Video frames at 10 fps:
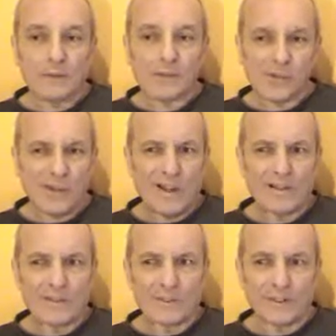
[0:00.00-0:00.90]
So
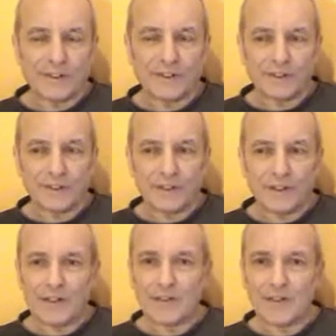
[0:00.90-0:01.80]
actually,
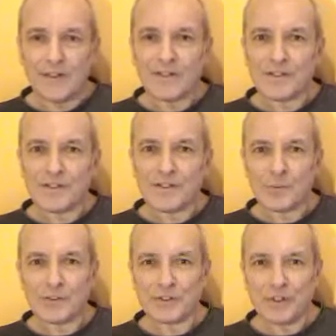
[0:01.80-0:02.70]
it's this
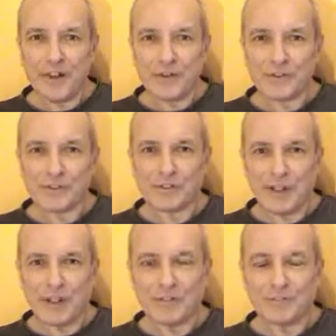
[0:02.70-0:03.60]
which allows
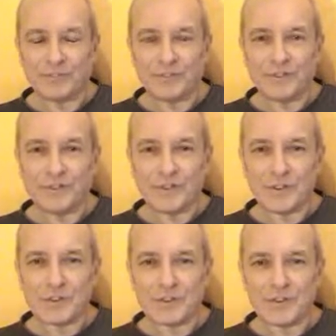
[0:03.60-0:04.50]
life
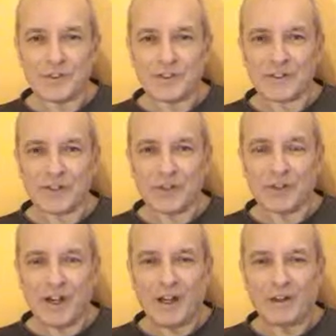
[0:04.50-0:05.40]
to exist
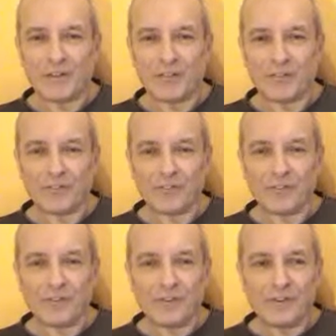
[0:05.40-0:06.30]
on Earth.
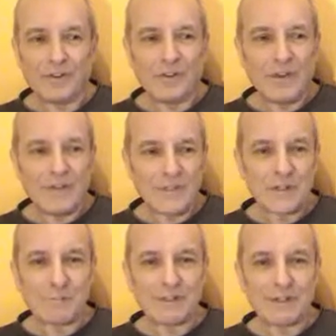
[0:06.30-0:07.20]
If
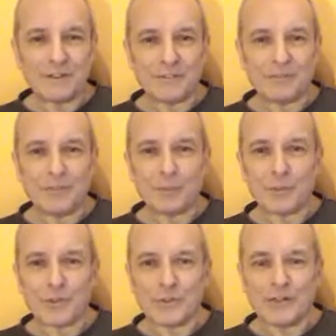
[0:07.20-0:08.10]
this magnetic
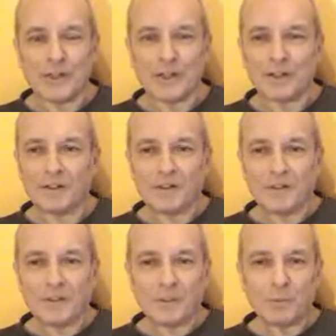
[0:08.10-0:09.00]
field wasn't there,
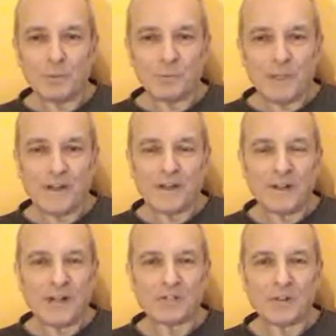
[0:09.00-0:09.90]
there wouldn't be any
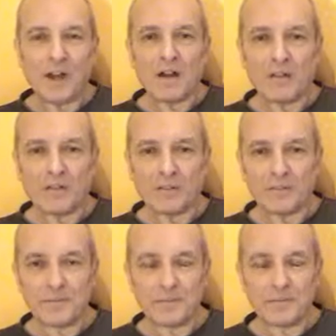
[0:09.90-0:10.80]
life on Earth,
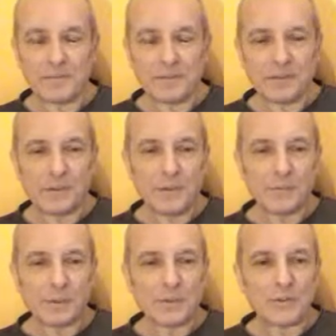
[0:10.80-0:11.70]

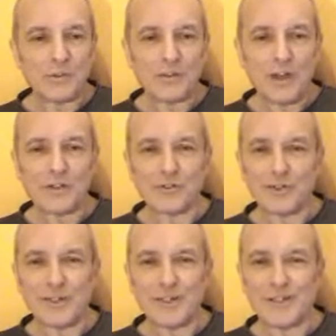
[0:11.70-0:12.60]
because the sun's
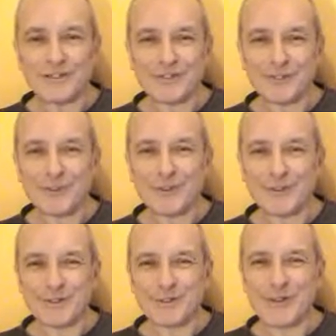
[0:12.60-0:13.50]
radiation would
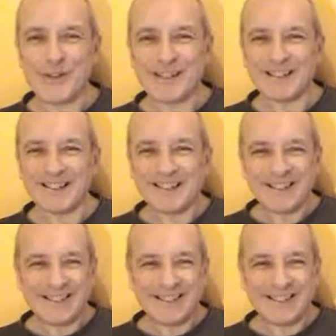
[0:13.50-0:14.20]
destroy it.